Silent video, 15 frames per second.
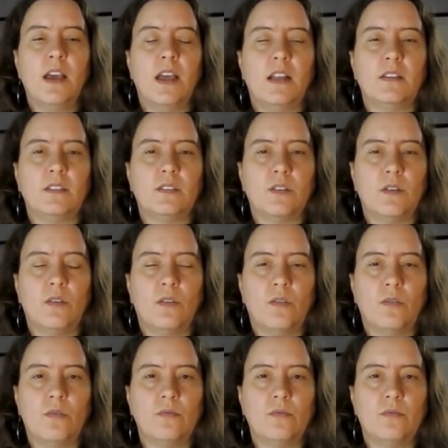and
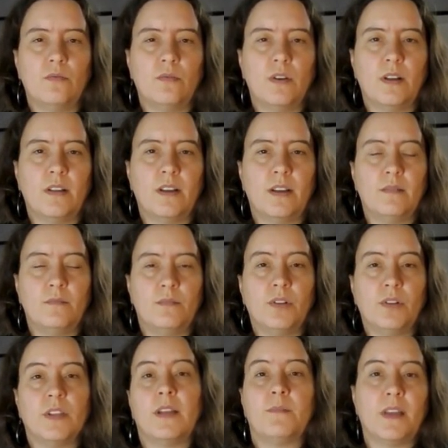so it
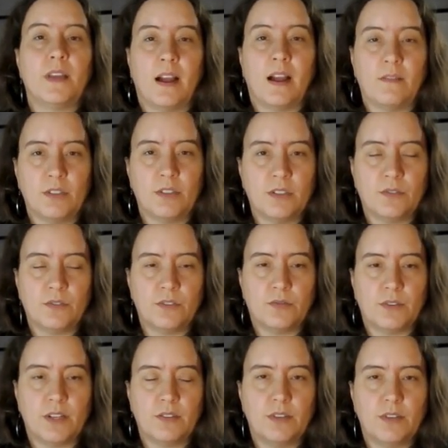pulled up the averages for
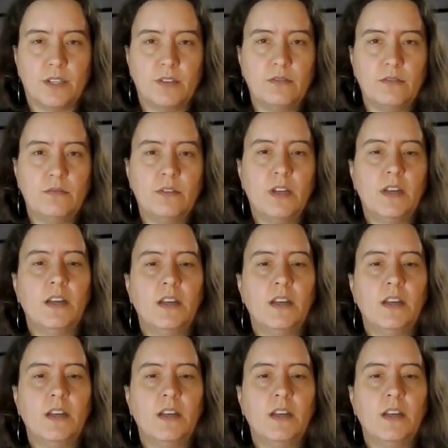2022.